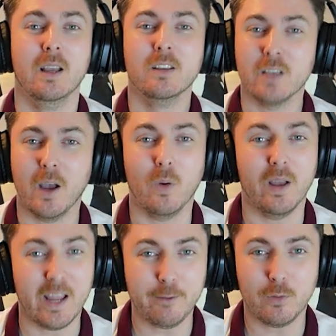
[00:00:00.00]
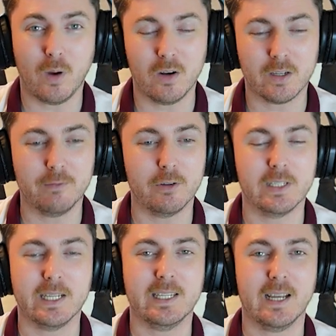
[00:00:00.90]
So if you are looking for a
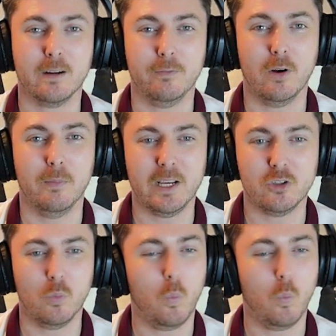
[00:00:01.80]
tiki-taka formation,